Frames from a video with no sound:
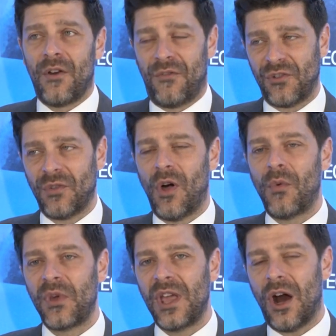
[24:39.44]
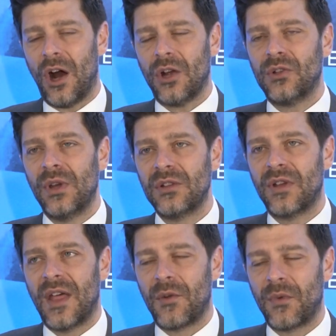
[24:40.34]
first of all, we are doing
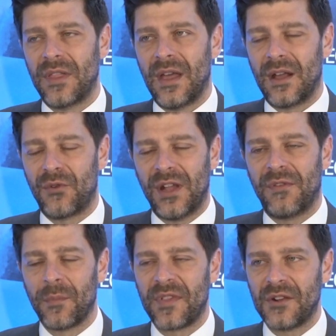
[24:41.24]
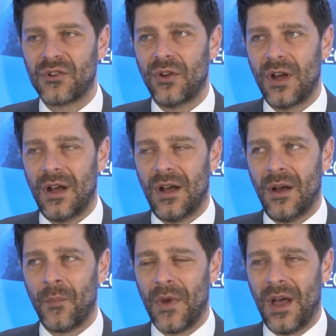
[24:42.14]
together with the Greek Film Center,
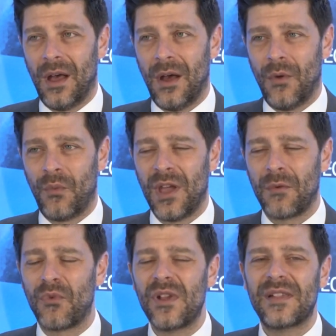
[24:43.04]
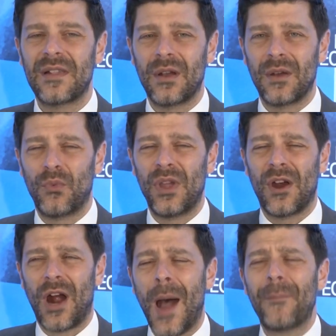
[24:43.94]
we
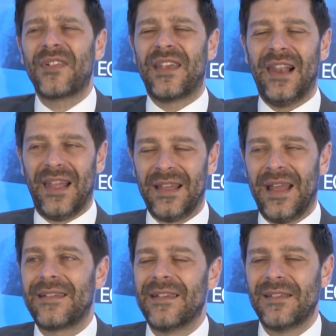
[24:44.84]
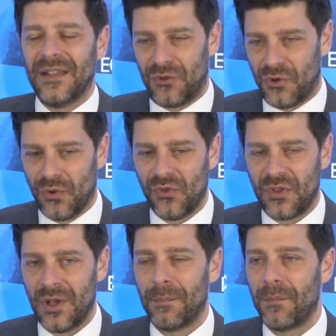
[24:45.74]
are upskilling existing
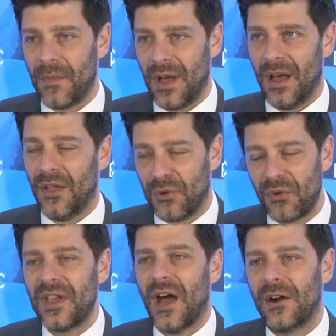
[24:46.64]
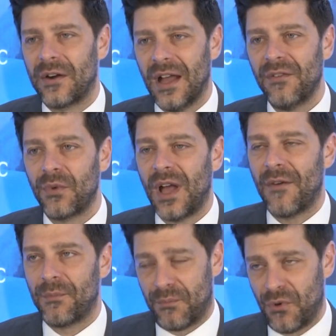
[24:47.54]
crews through the RRF. We
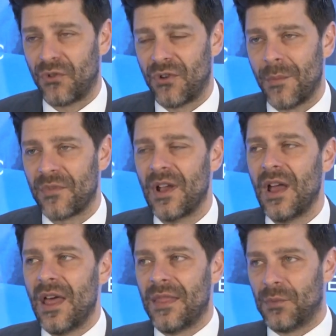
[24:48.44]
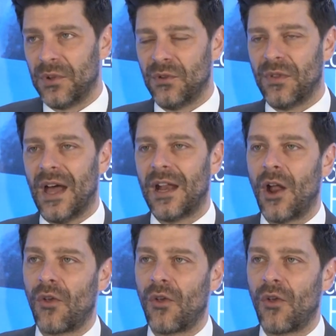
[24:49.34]
have programs that we do that, and